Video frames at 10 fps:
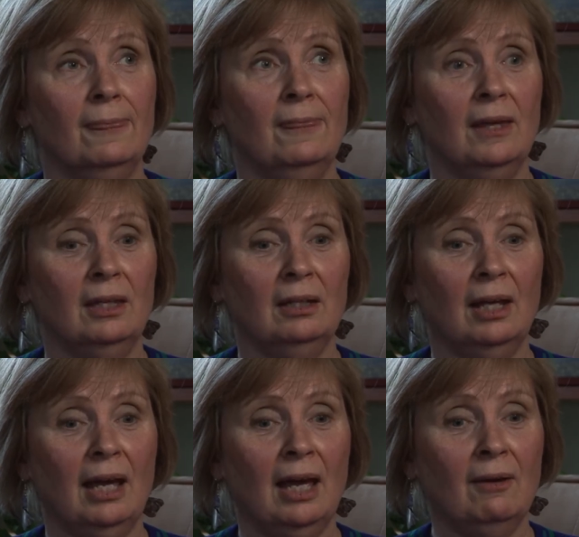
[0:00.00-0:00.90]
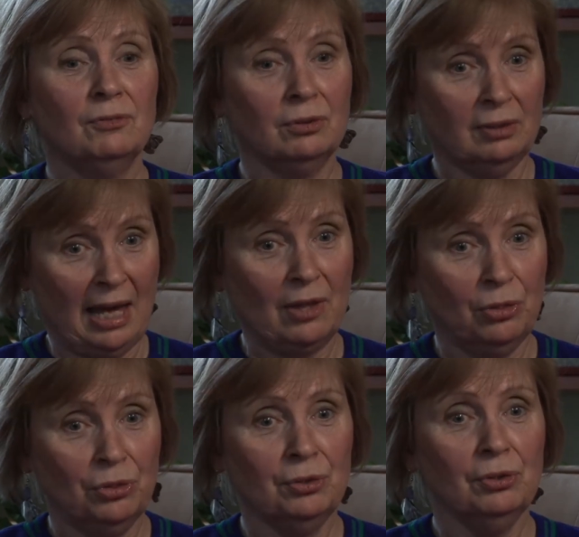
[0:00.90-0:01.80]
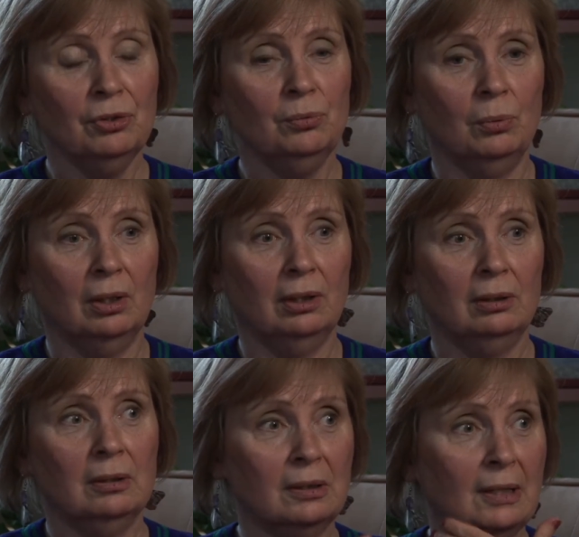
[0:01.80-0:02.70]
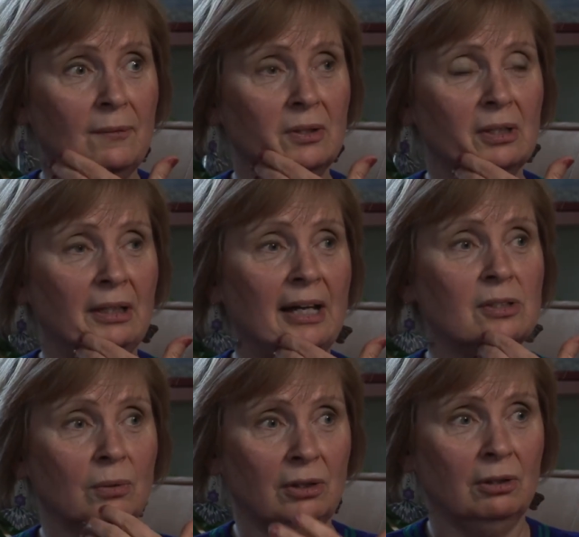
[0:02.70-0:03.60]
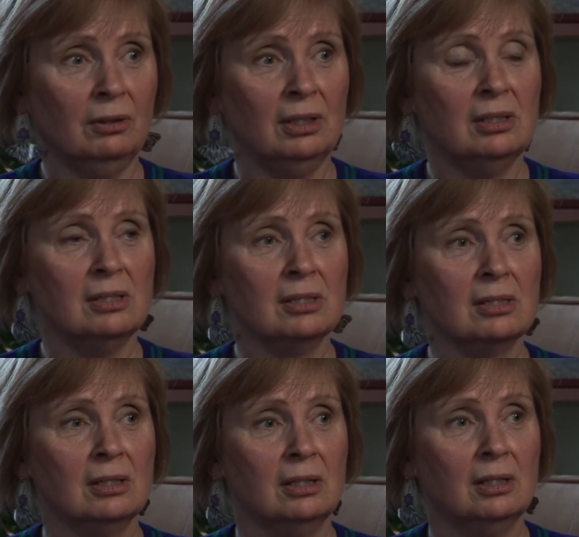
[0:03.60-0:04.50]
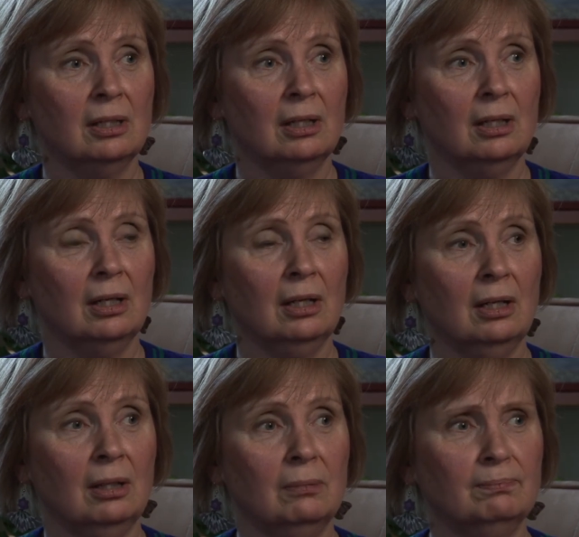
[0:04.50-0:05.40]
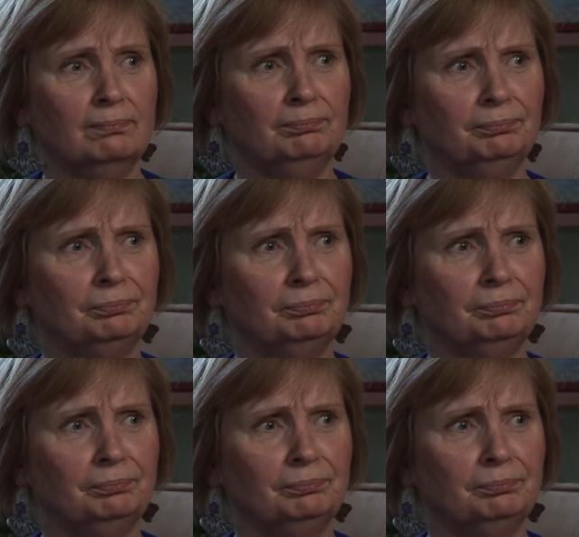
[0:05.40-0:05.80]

Then, after that third one, after the last one, there is um,